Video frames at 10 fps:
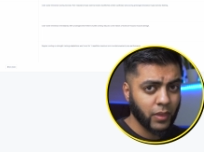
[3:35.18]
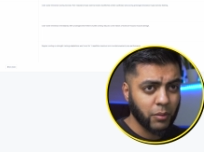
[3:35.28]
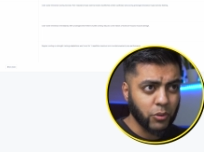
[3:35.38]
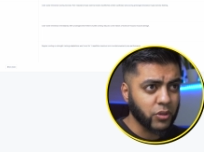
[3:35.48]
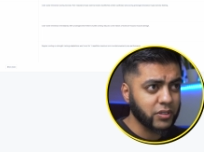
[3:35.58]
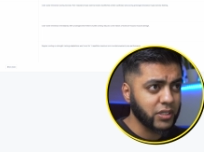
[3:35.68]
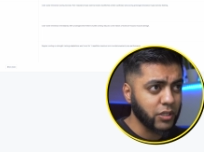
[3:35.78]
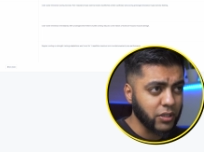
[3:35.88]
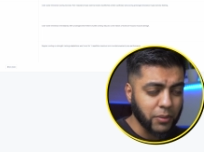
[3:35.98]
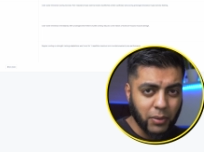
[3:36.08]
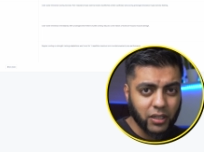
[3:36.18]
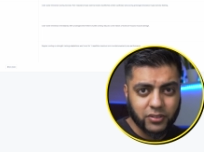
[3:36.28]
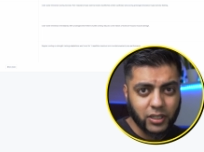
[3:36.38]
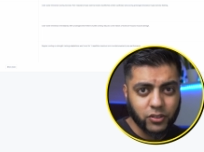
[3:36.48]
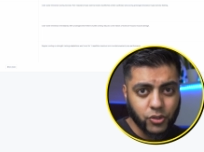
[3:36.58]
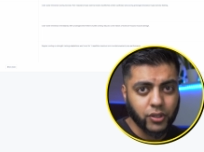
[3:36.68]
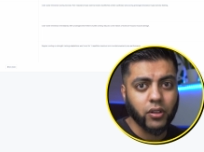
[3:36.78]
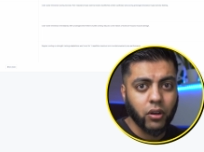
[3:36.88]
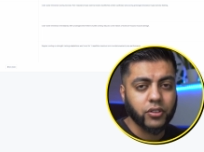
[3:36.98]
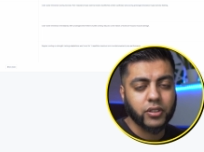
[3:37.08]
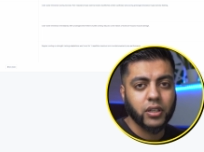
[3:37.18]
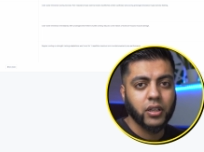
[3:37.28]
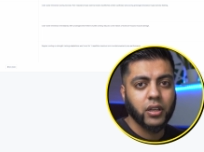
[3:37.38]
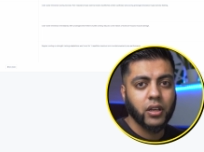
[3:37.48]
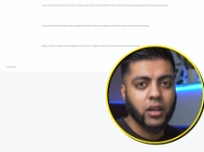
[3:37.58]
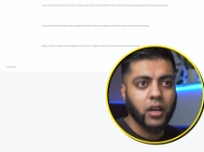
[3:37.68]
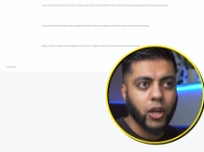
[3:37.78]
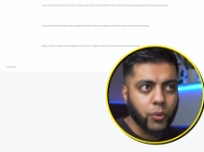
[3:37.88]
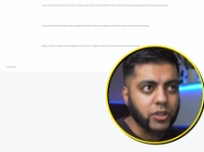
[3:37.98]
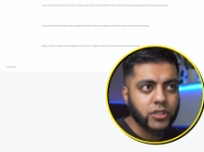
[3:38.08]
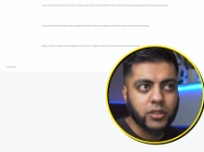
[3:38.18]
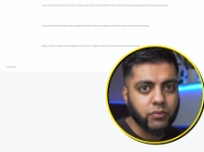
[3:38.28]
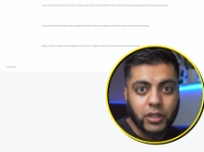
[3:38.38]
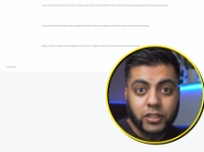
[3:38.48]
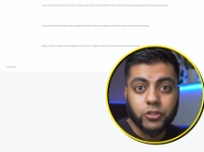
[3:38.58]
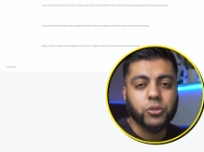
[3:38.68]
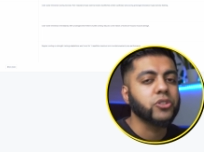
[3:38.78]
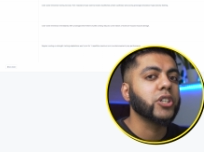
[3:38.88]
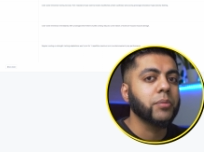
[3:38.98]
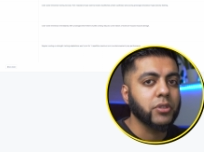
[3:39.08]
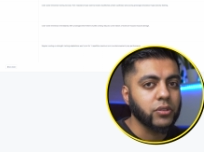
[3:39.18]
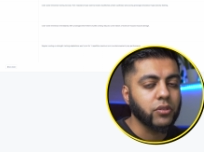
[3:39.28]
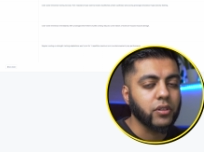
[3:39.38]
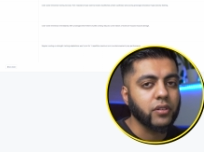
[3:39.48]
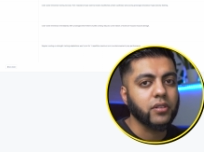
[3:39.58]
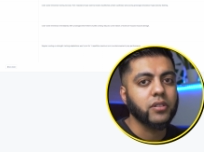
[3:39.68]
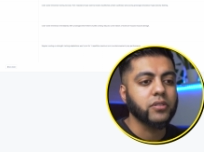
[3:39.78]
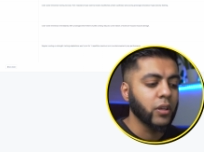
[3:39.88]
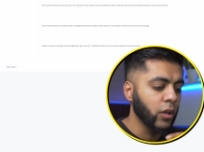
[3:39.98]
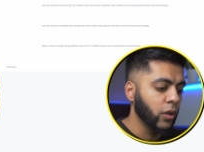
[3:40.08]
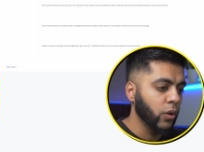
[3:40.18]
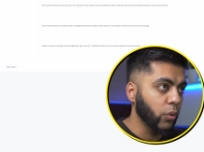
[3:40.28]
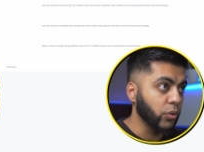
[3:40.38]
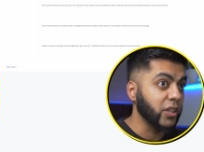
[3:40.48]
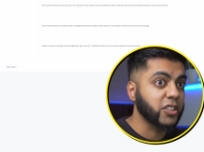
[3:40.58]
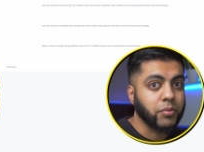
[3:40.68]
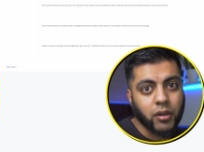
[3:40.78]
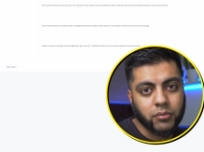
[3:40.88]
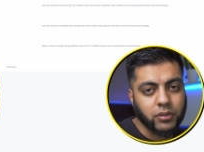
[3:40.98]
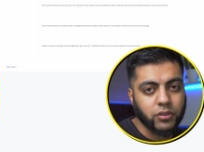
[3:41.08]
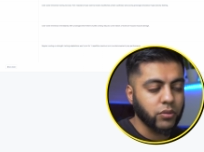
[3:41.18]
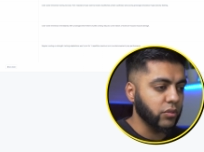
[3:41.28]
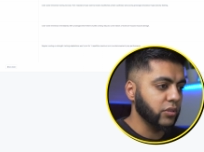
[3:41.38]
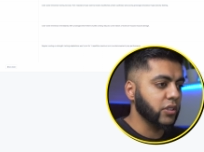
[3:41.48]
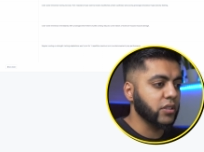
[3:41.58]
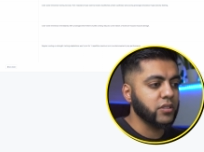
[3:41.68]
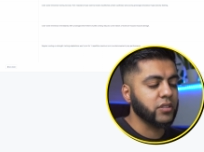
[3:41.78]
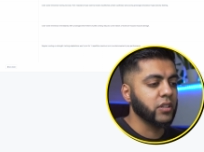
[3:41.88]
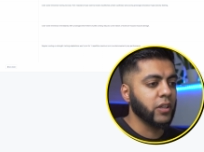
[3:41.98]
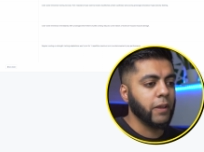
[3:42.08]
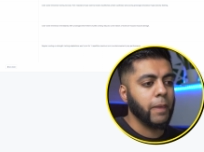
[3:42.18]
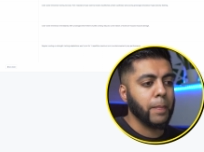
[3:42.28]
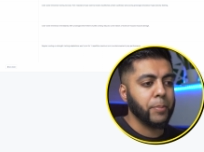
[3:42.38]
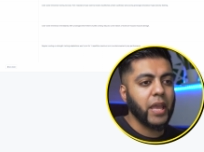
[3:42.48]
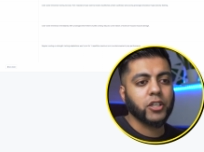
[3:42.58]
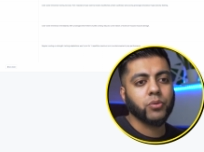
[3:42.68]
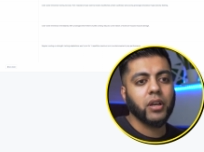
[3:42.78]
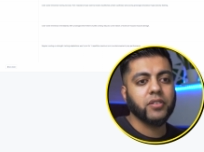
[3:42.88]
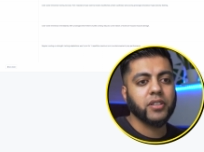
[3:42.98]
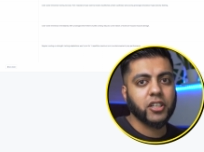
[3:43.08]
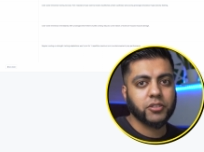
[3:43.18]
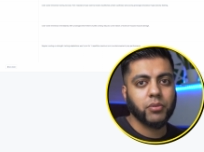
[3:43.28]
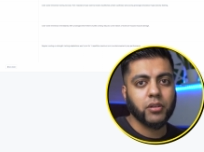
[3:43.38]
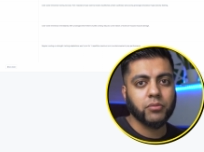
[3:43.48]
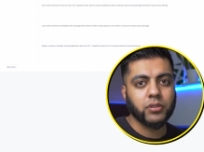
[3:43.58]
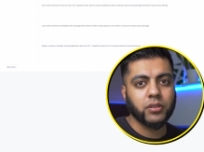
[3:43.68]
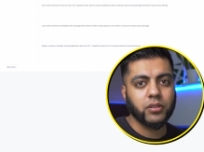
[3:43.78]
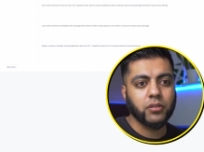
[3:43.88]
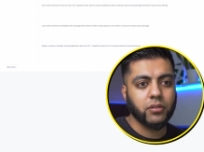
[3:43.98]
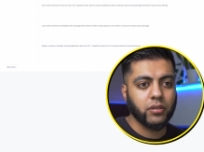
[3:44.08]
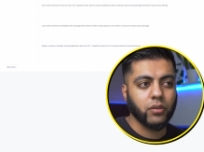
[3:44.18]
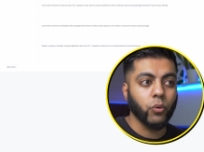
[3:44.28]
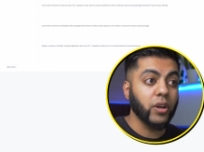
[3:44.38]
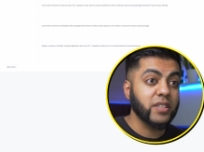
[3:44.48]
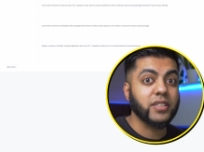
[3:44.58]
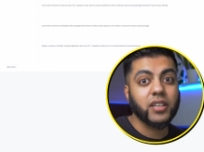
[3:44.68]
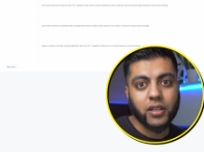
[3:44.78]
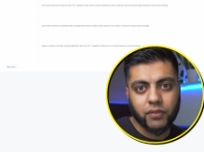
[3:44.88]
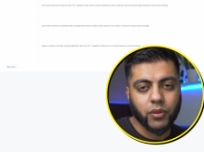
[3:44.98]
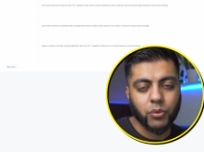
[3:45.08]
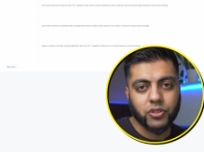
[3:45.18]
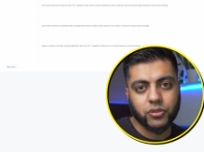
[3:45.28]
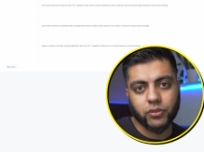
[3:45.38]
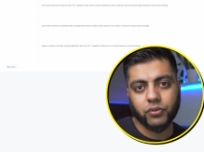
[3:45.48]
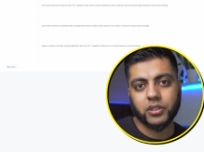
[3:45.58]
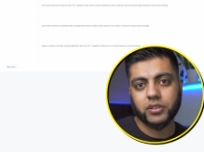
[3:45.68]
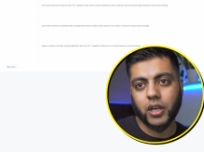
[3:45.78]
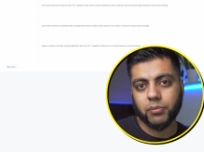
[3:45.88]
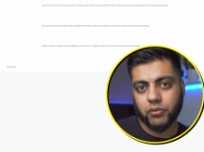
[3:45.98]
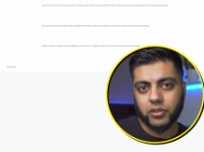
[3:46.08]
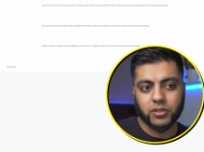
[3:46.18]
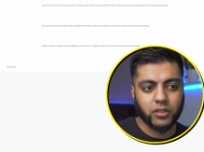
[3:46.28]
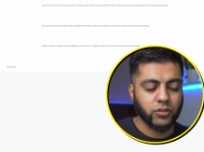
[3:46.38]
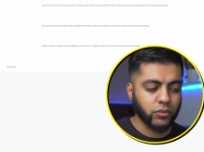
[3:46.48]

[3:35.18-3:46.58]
But you can see in a matter of seconds, you can ask a question related to a chapter in your thesis or an experiment. You know, does X, Y, and Z experiment, or is it influential for this type of research?